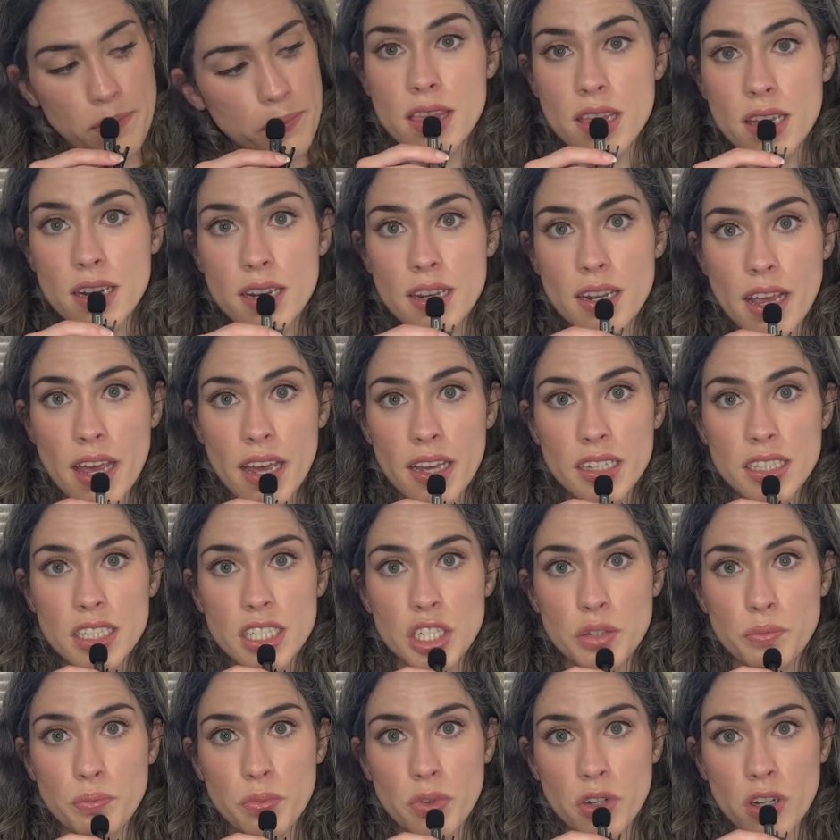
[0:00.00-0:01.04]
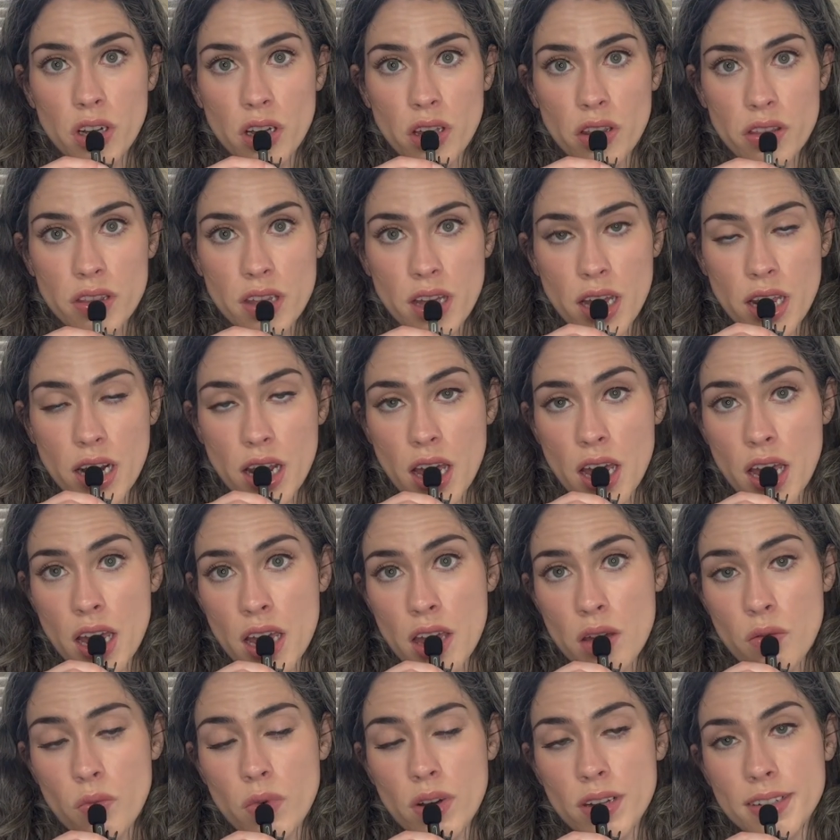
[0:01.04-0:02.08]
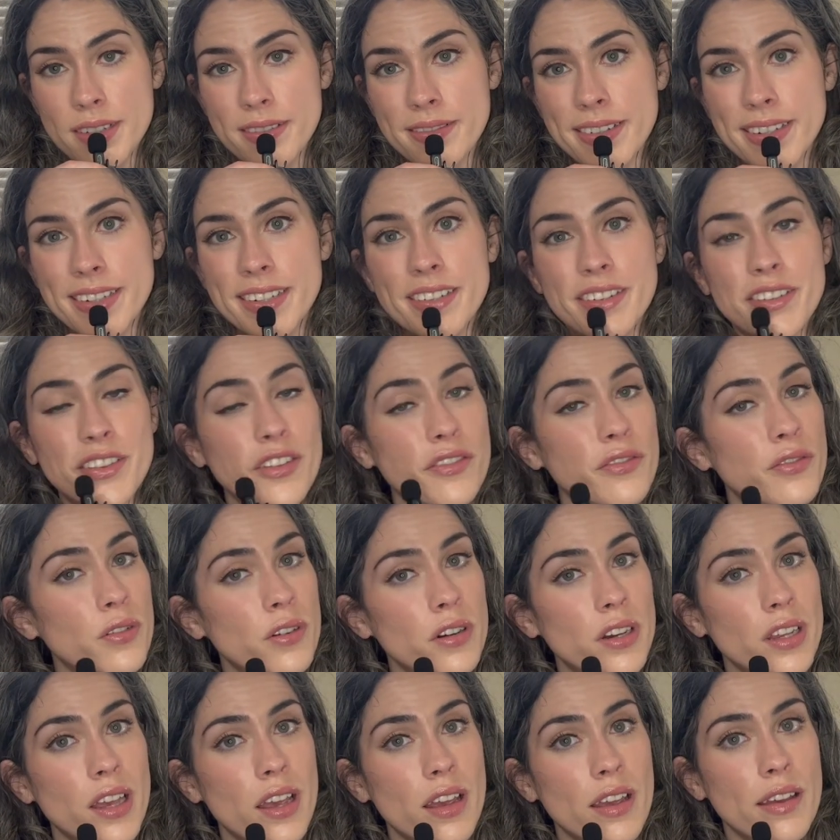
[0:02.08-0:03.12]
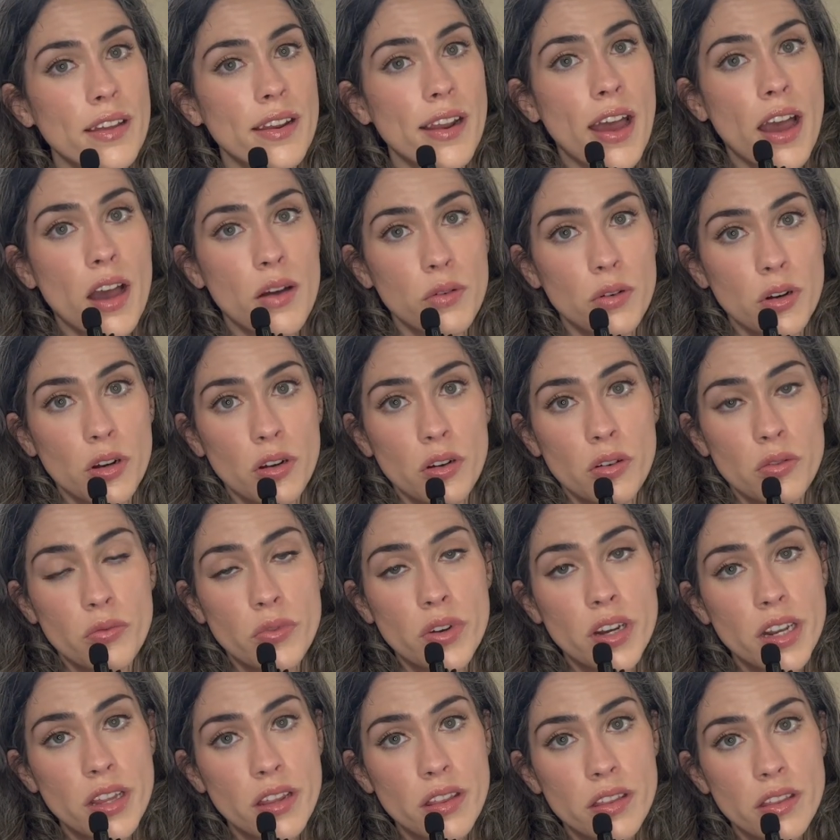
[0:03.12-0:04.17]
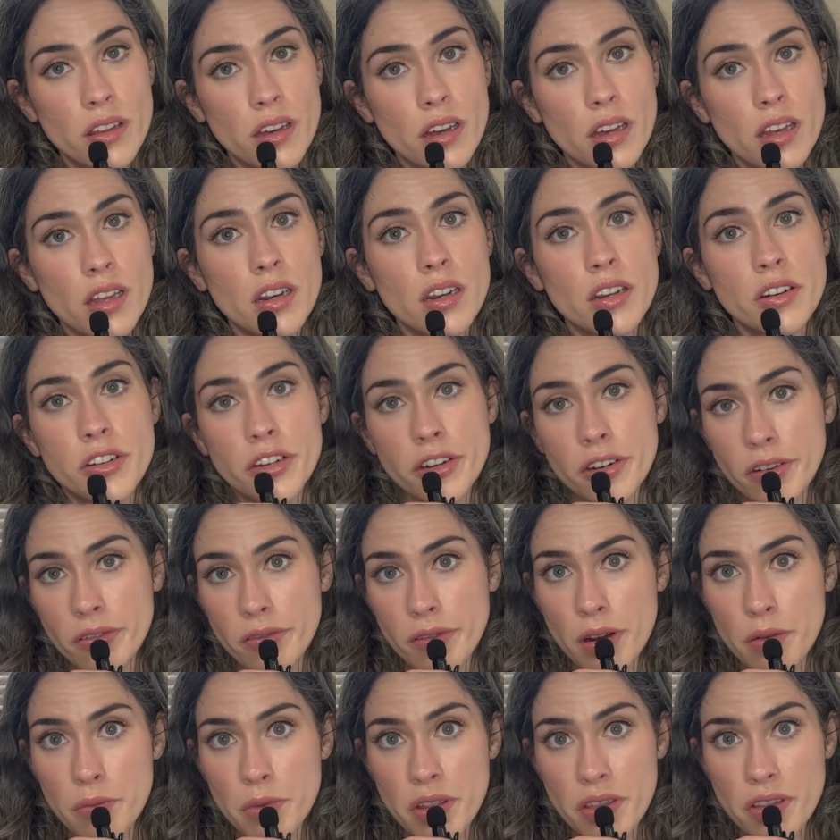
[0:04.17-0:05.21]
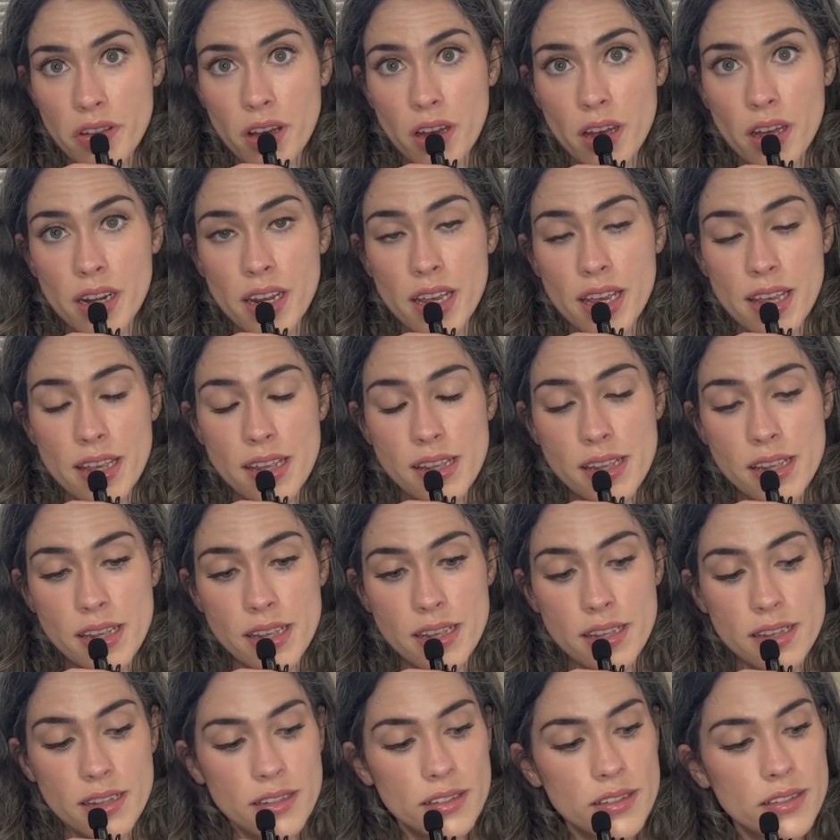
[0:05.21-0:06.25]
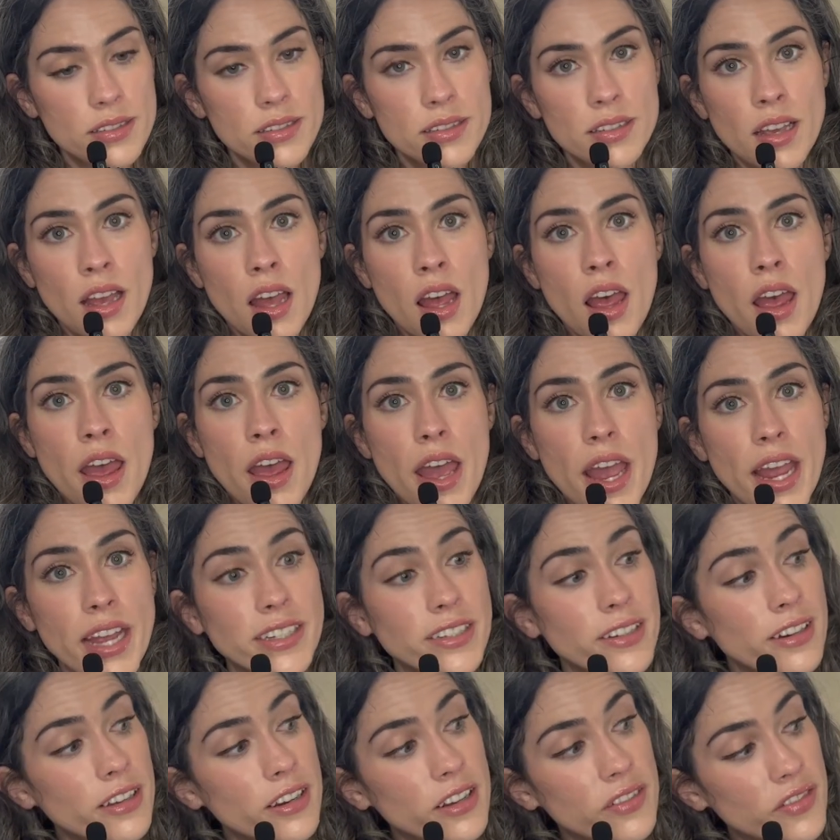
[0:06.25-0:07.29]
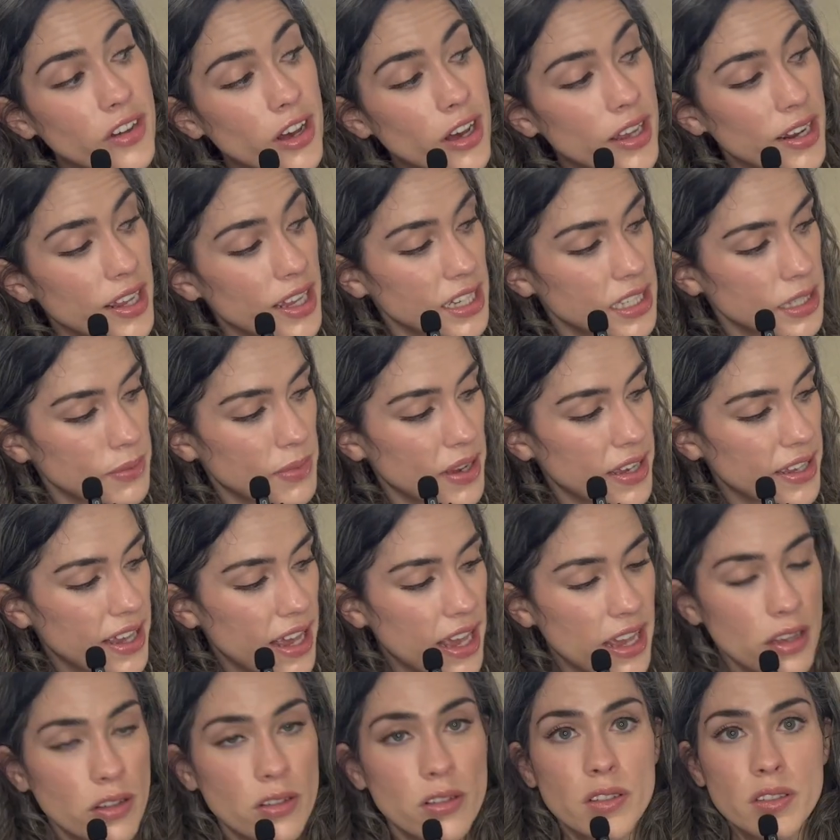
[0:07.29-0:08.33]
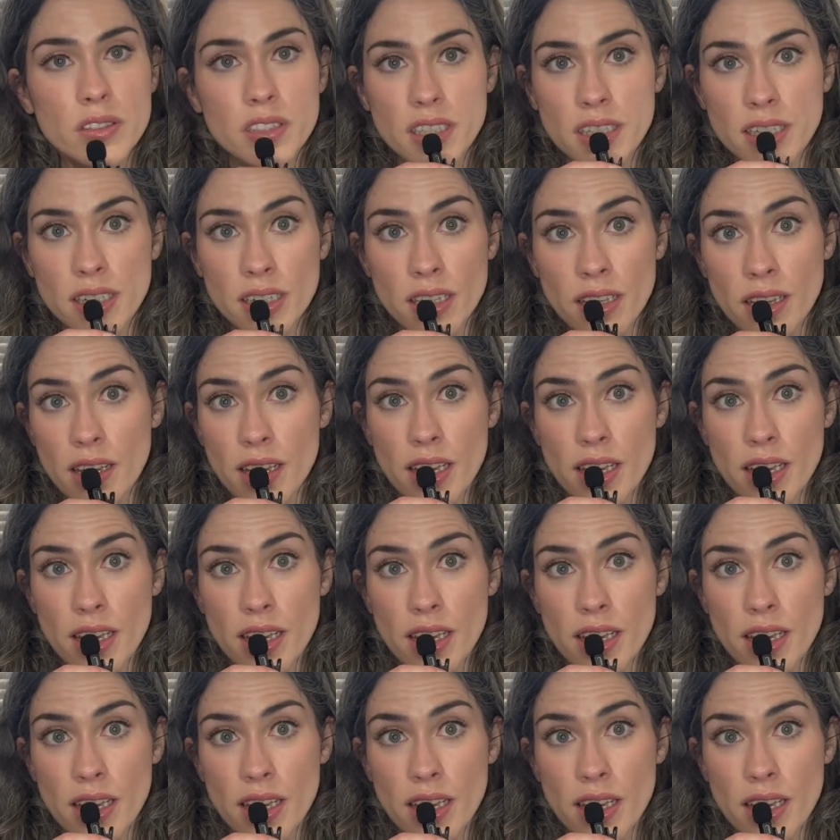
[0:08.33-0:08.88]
The next book that I want to read during the 48-hour readathon during Realmathon is A Dawn of Onyx by Kate Golden.